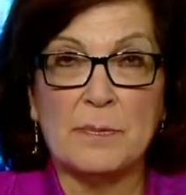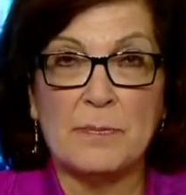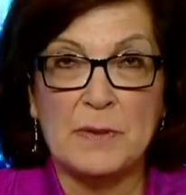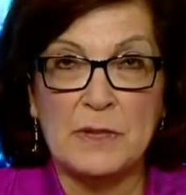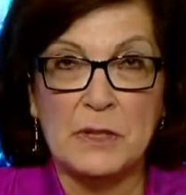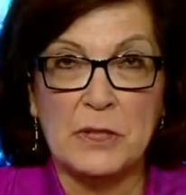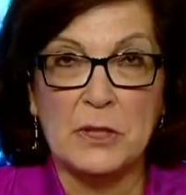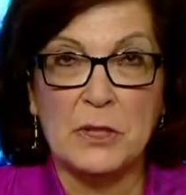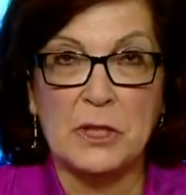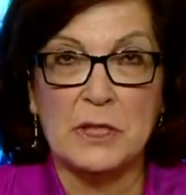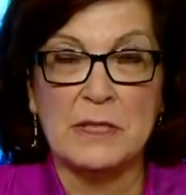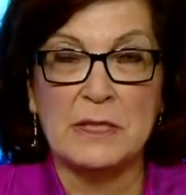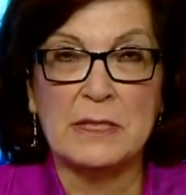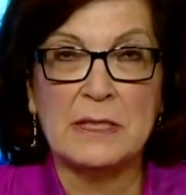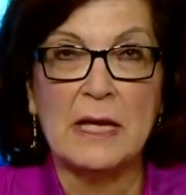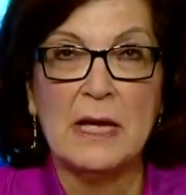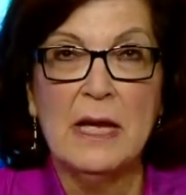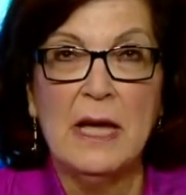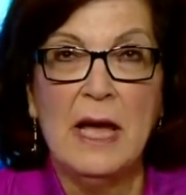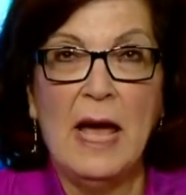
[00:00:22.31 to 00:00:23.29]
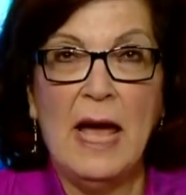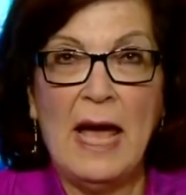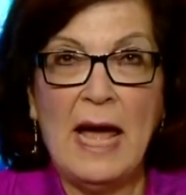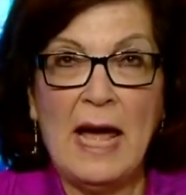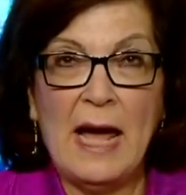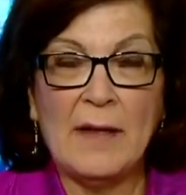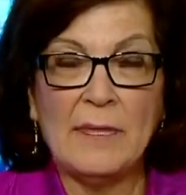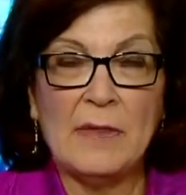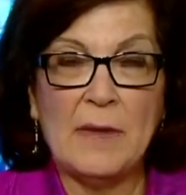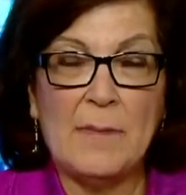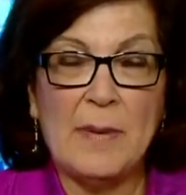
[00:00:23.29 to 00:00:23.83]
positions
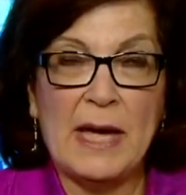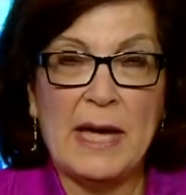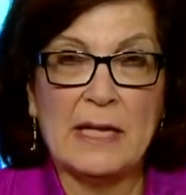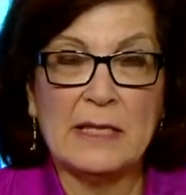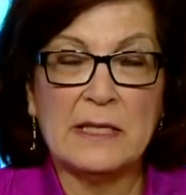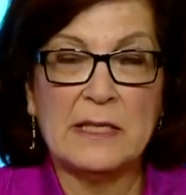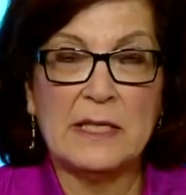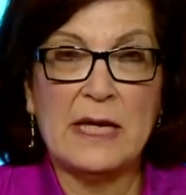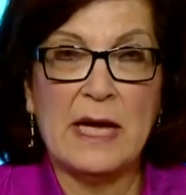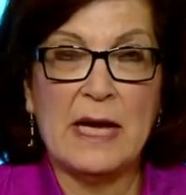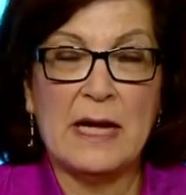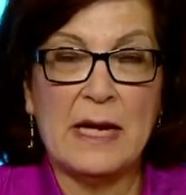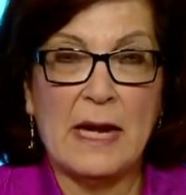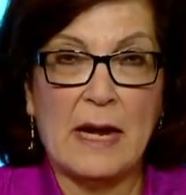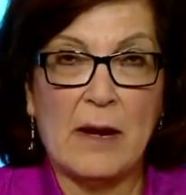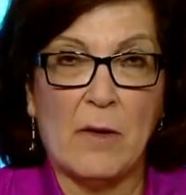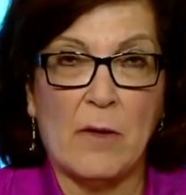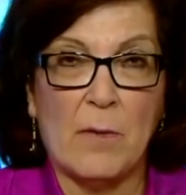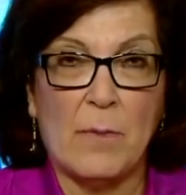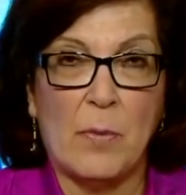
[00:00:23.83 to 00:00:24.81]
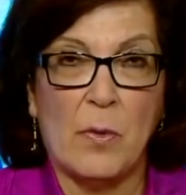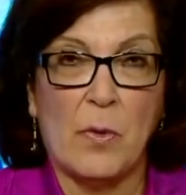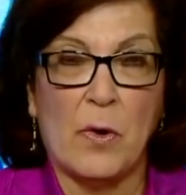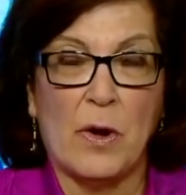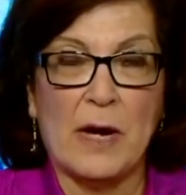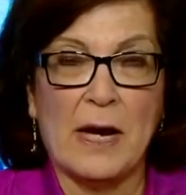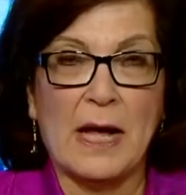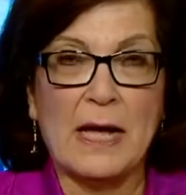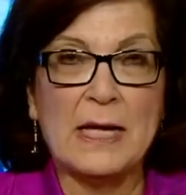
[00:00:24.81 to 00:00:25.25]
at the Baghdad airport.